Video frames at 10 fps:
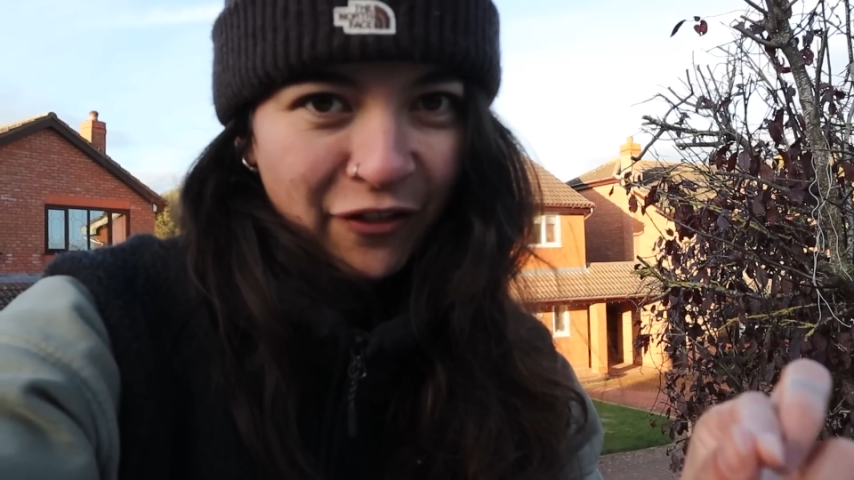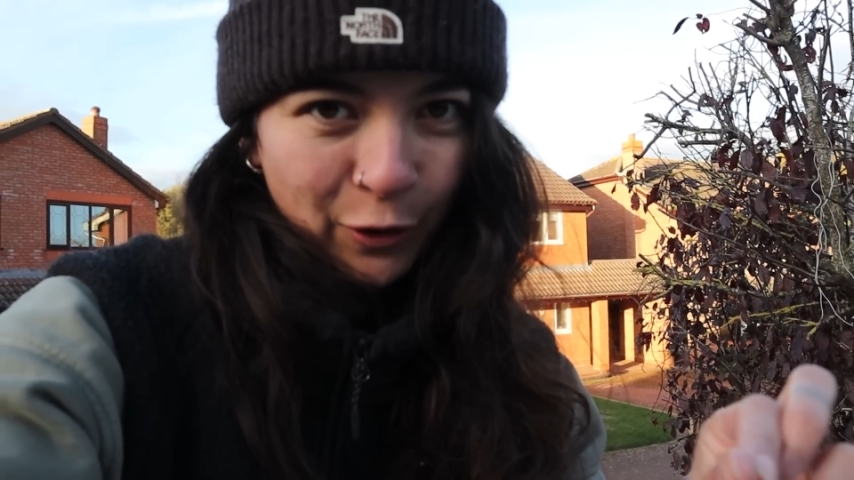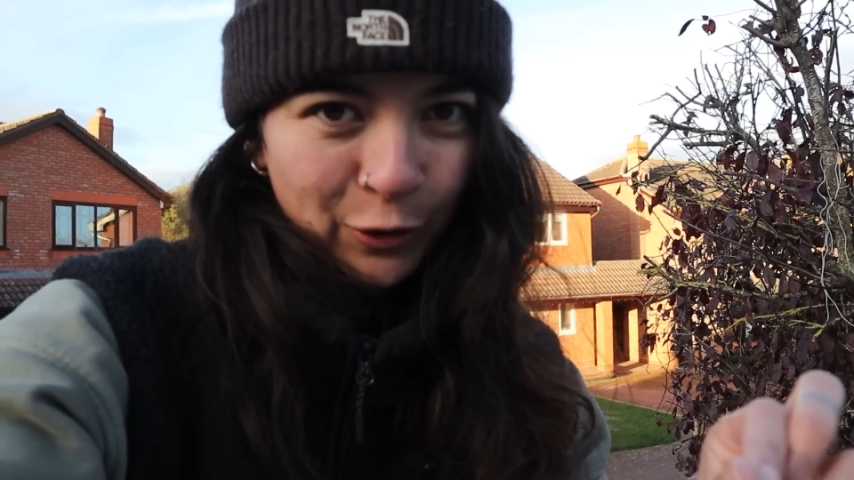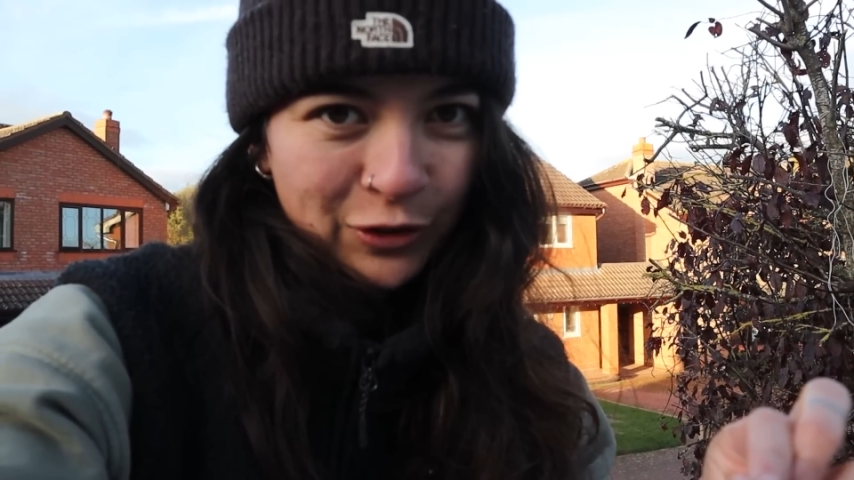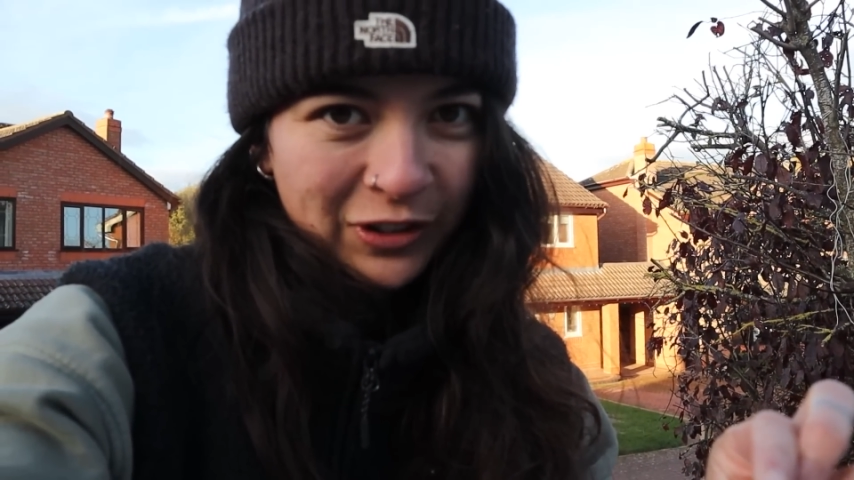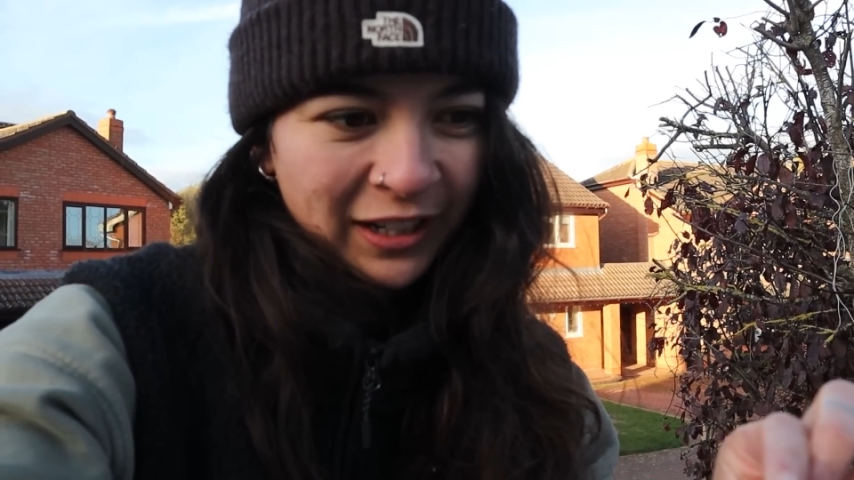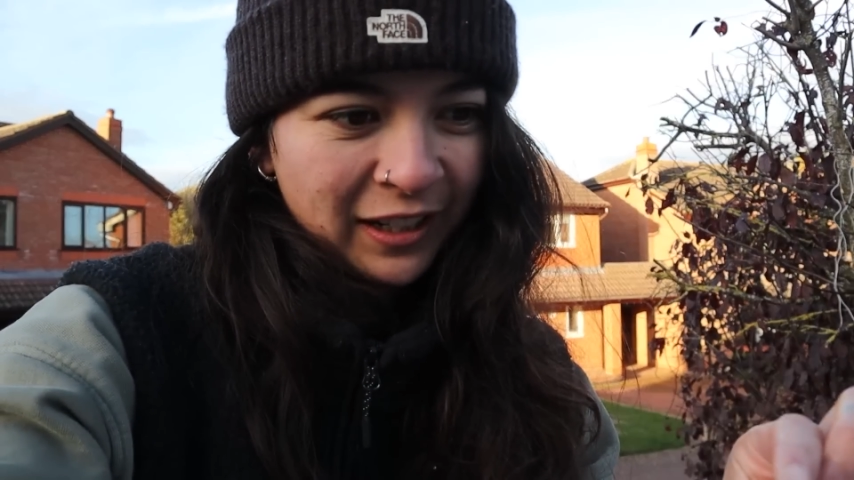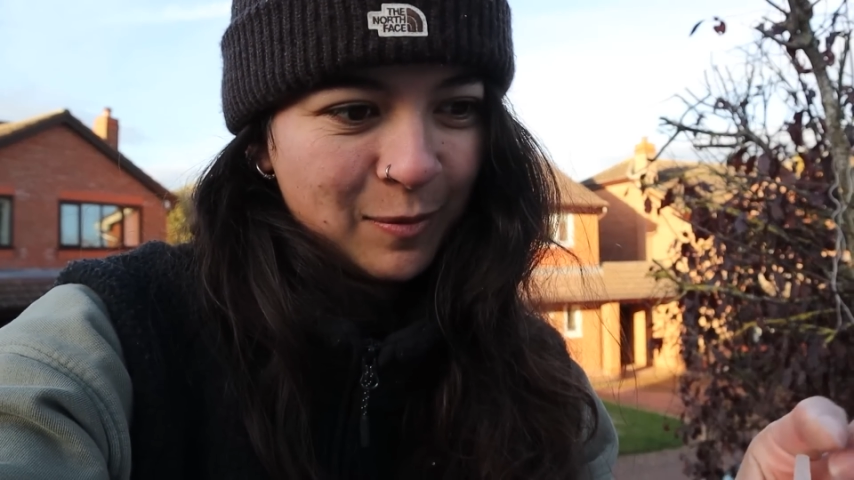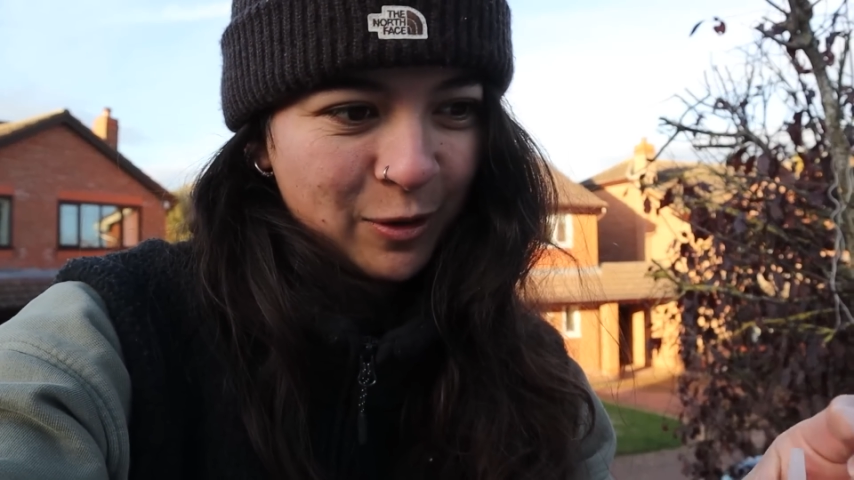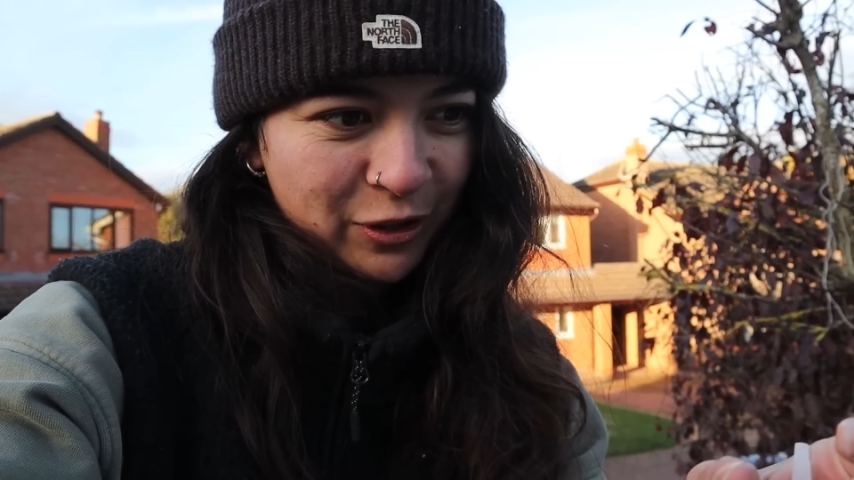feels
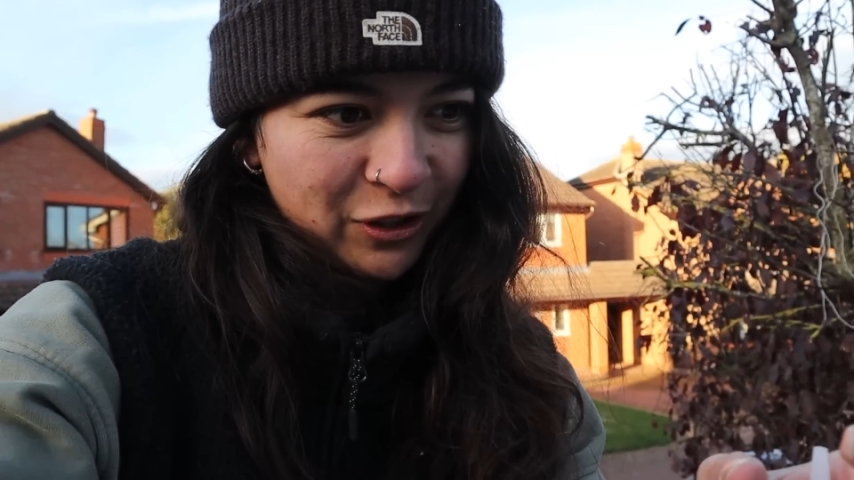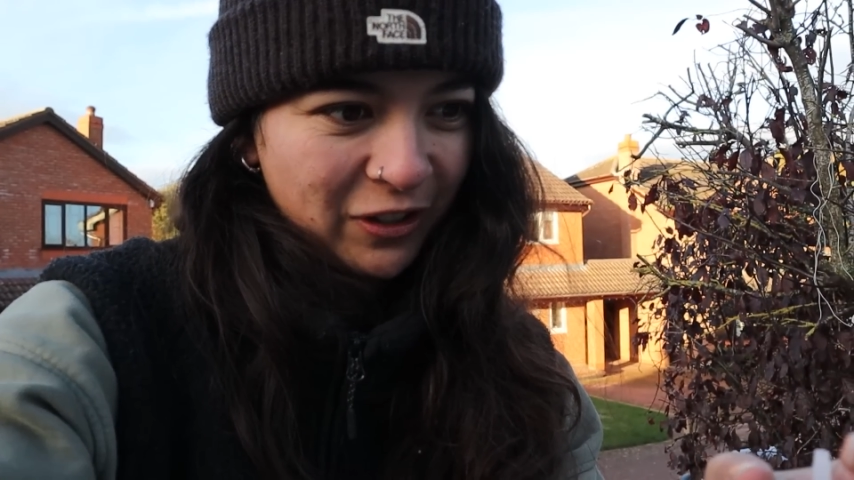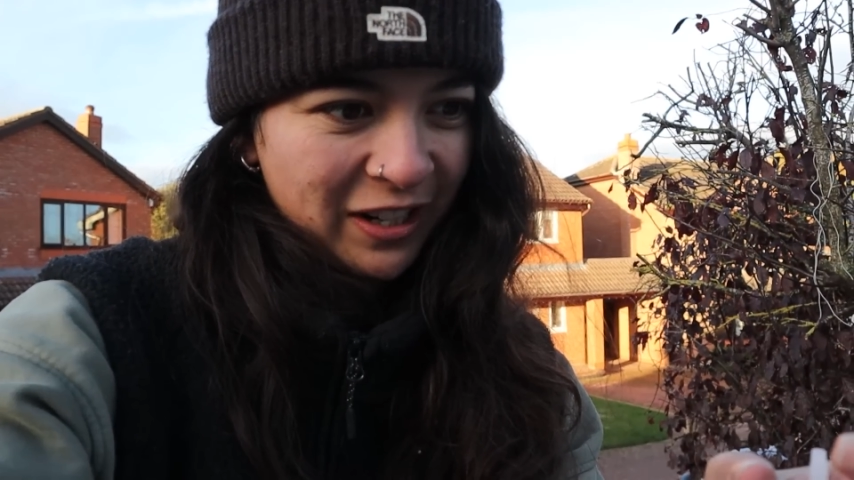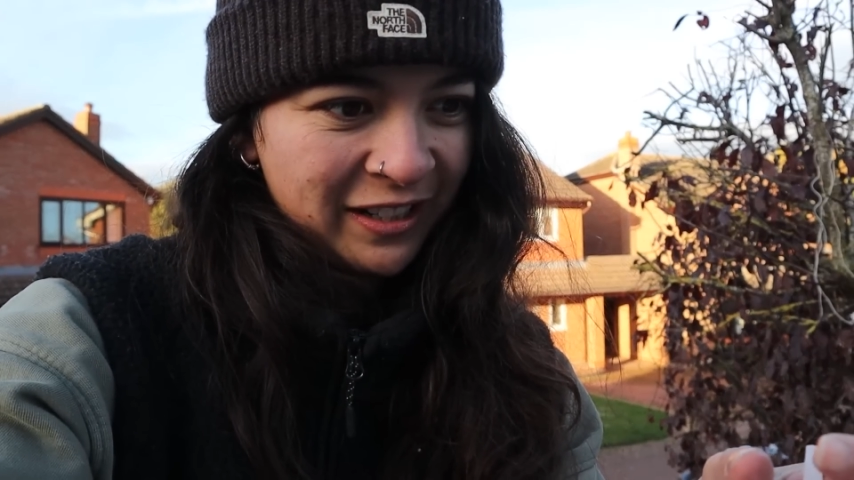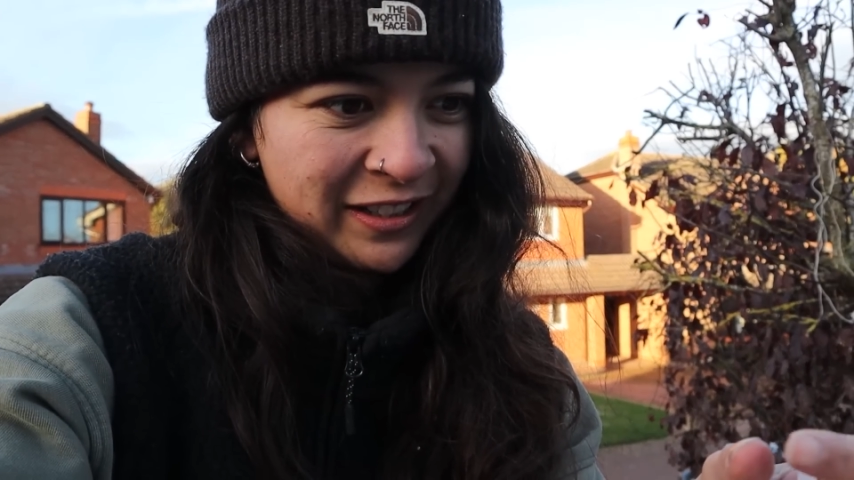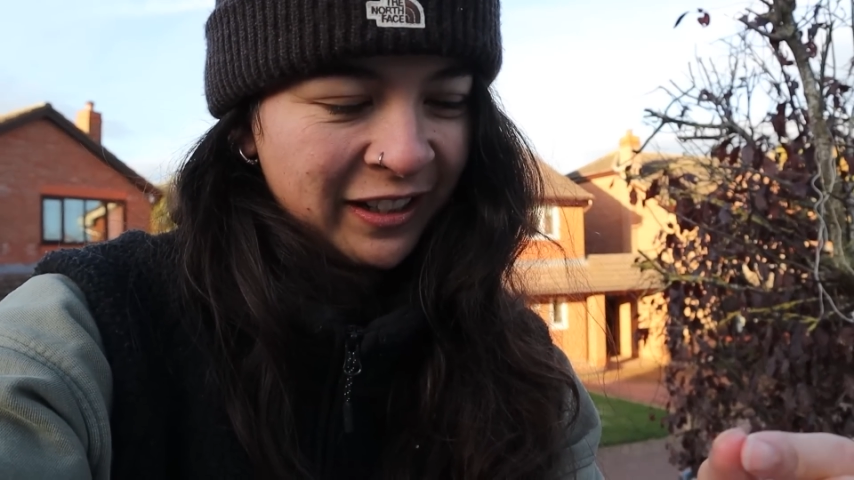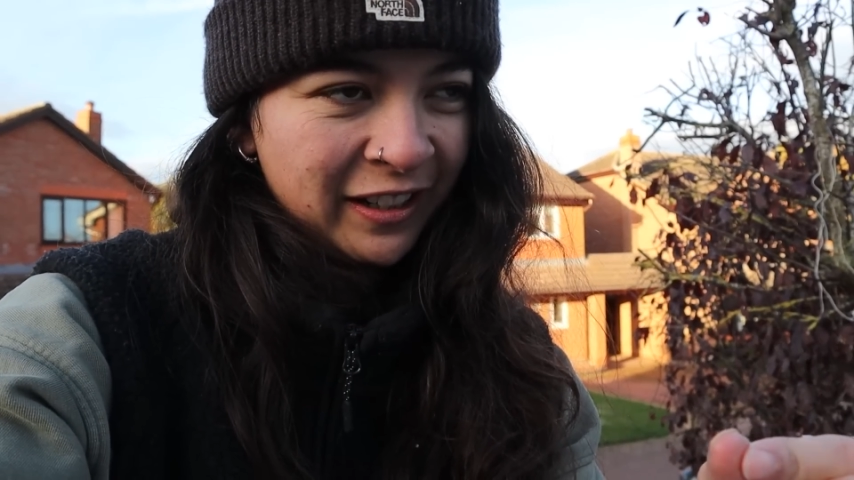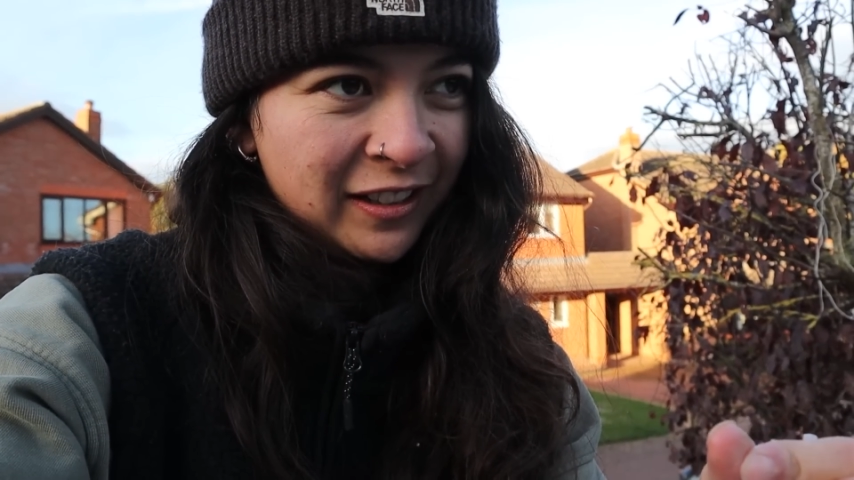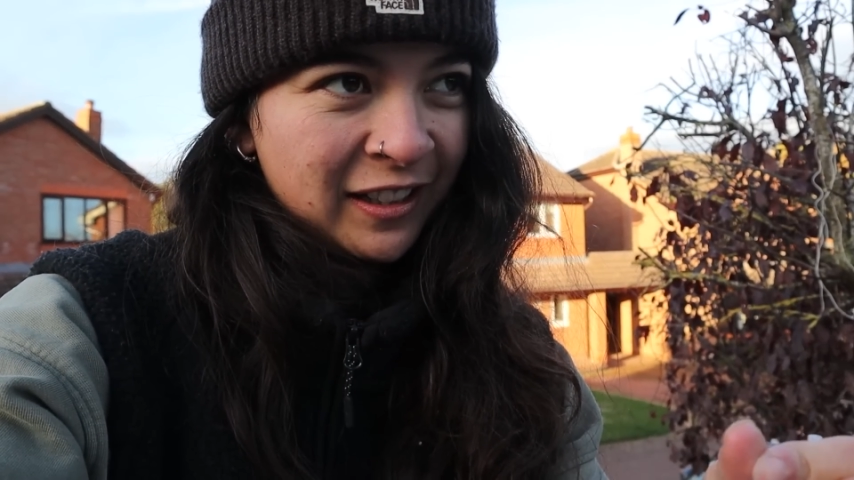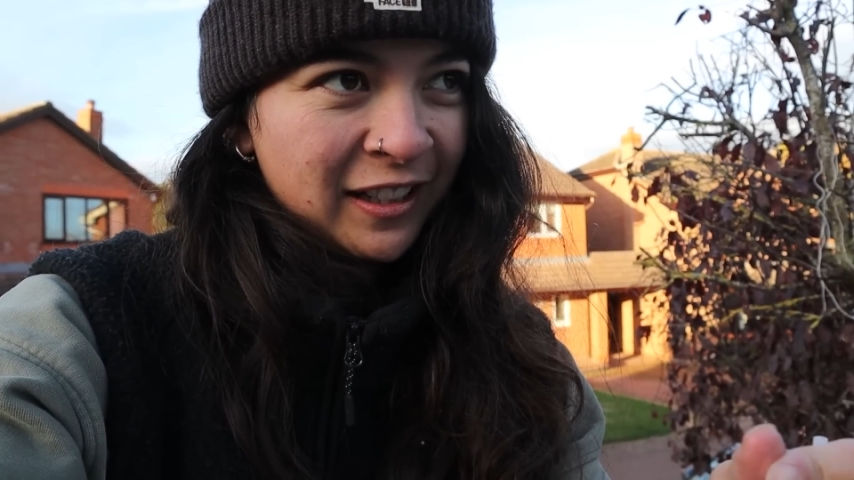like a moisturiser.